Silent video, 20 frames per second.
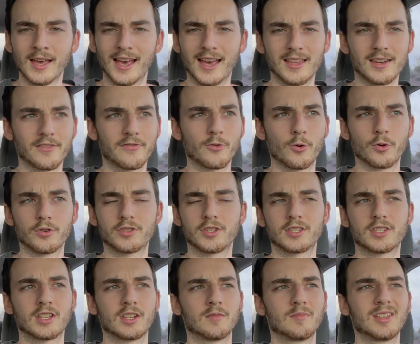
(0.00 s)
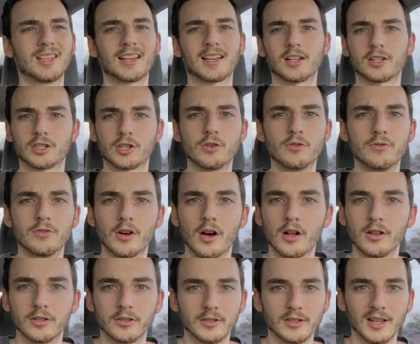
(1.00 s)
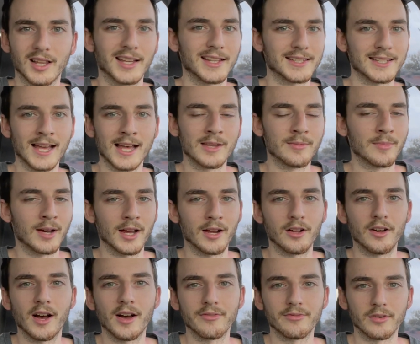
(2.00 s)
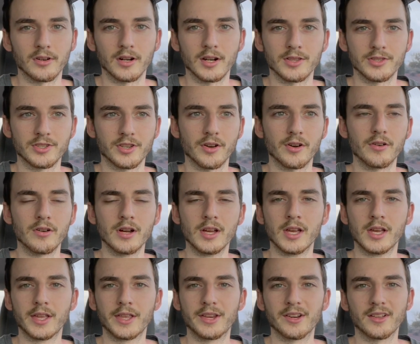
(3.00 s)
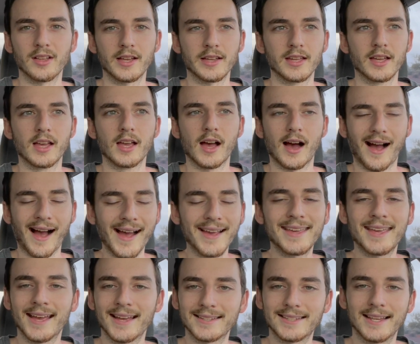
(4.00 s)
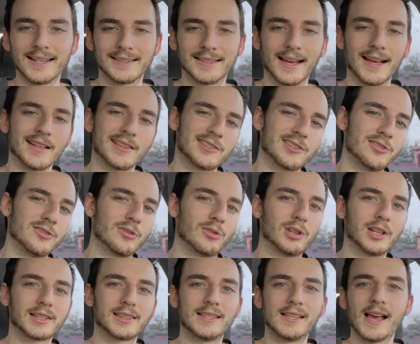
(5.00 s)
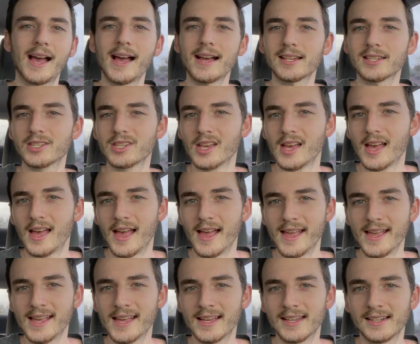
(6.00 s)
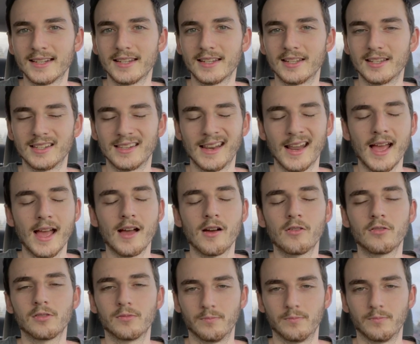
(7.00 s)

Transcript: And of course, it's going to be like a $2, like 10 mile offer. And so you're like, I can't take that. So you click the X and now,